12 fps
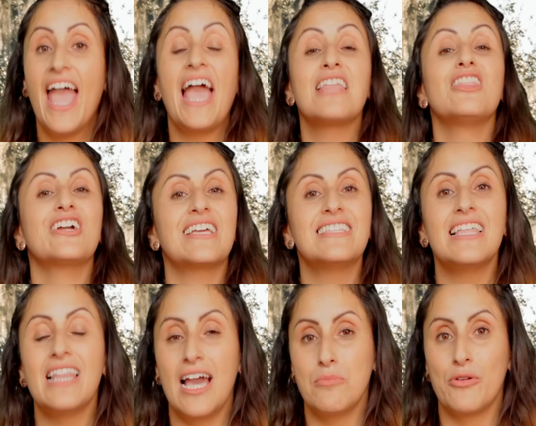and look in the
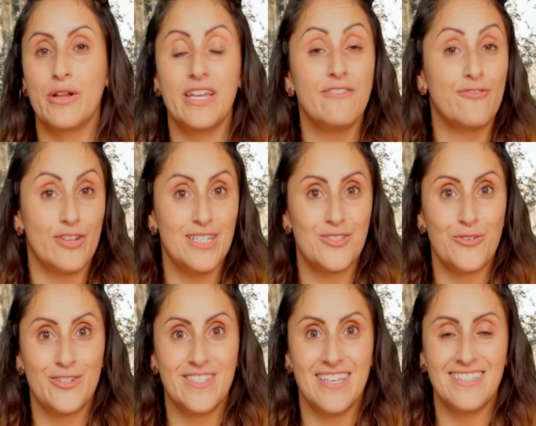library of
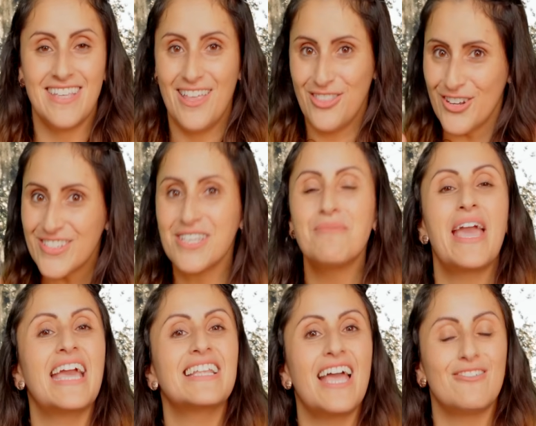resources. There's some
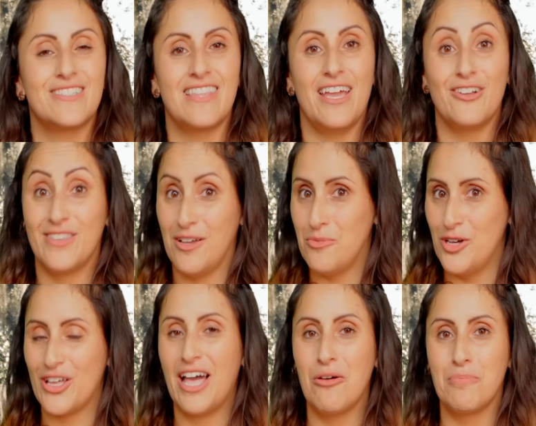handouts there that
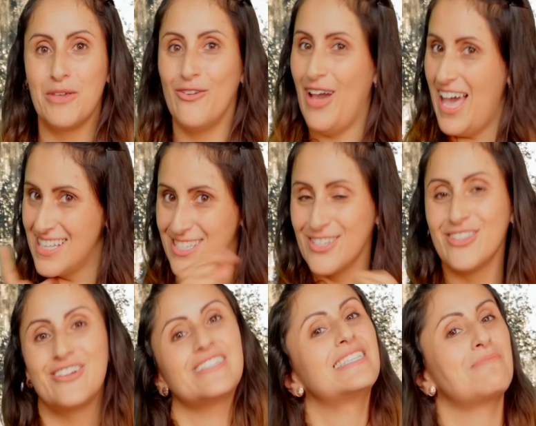will help you as you
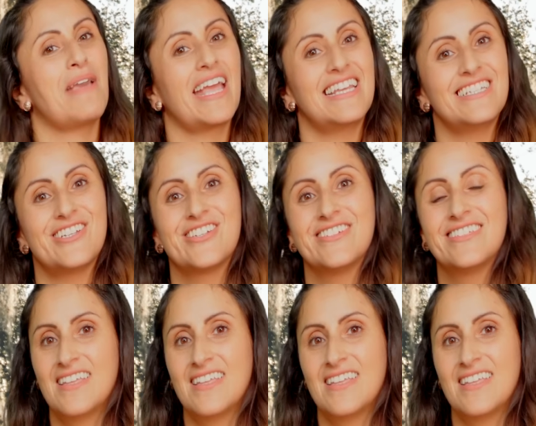learn Spanish.